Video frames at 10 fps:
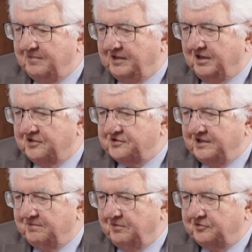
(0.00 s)
because
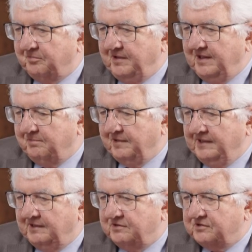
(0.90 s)
it would be
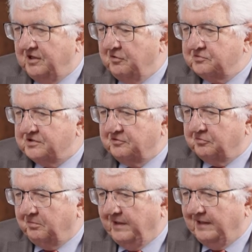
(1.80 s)
bring closer
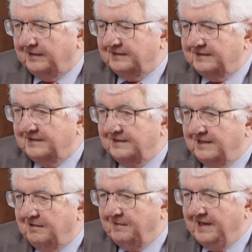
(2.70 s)
to where
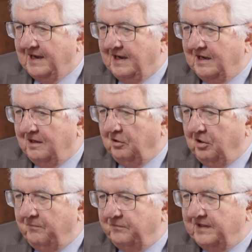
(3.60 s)
we are
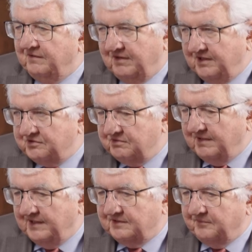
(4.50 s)
on the inflation
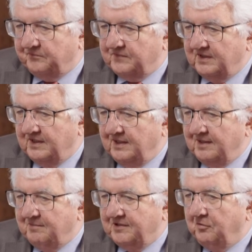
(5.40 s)
rate,
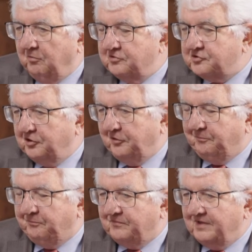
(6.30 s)
but also
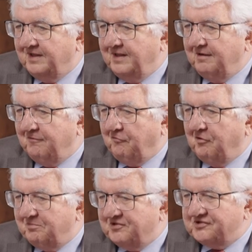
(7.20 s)

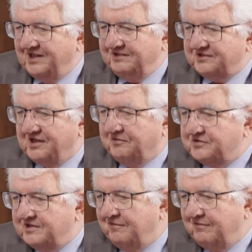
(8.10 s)
4%
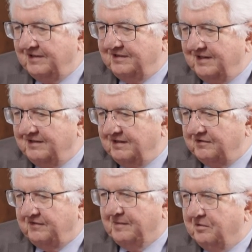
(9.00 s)
sounds different than
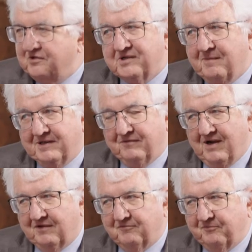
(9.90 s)

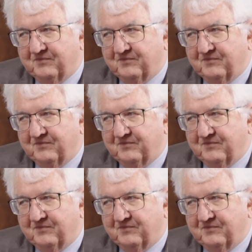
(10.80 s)
3.75.